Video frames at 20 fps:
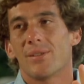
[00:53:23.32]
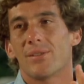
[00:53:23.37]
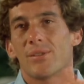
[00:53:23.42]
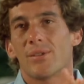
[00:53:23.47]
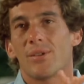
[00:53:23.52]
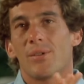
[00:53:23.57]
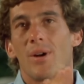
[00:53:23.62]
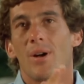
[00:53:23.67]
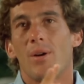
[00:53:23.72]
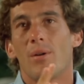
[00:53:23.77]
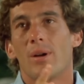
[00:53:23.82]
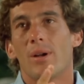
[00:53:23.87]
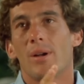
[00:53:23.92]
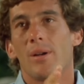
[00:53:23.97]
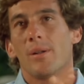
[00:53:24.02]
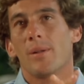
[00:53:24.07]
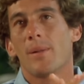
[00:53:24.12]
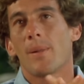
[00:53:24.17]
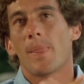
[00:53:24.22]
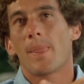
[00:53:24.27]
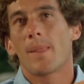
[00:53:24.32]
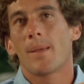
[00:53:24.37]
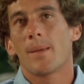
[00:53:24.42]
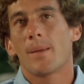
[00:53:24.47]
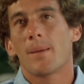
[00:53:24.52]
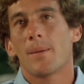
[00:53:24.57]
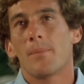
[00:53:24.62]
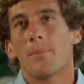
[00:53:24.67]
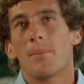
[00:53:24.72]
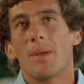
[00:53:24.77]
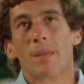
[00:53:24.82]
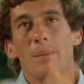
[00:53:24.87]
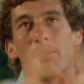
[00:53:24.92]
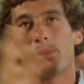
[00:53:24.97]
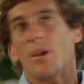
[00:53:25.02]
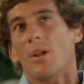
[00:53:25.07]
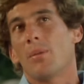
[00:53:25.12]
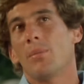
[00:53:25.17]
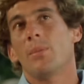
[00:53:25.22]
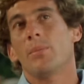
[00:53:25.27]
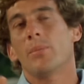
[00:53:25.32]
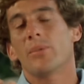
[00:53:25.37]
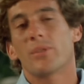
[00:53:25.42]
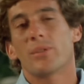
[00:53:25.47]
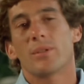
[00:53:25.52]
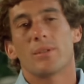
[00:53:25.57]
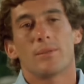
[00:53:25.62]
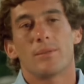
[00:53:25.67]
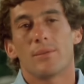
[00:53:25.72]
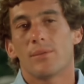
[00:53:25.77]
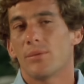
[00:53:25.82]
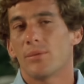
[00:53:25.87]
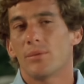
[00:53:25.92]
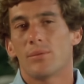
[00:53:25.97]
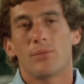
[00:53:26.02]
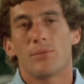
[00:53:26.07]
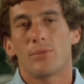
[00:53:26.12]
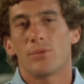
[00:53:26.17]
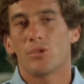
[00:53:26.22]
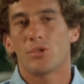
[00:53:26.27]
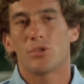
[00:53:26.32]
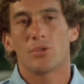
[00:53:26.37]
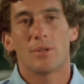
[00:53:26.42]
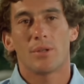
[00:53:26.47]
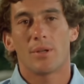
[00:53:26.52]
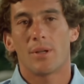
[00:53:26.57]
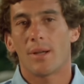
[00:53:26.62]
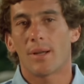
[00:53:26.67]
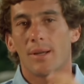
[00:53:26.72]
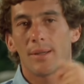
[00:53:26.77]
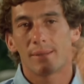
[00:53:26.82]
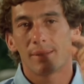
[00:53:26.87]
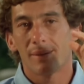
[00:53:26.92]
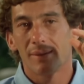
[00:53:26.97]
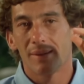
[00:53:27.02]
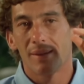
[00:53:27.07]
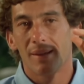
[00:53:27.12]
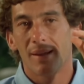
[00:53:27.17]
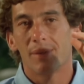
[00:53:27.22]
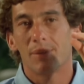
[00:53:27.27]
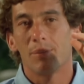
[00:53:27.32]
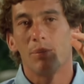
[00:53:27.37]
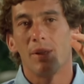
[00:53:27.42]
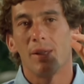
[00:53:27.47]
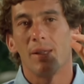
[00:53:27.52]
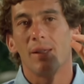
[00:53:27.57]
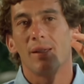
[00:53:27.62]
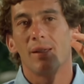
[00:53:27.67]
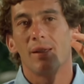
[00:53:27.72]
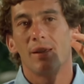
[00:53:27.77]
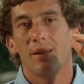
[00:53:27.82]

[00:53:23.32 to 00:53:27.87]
so our main problems, for sure, are that big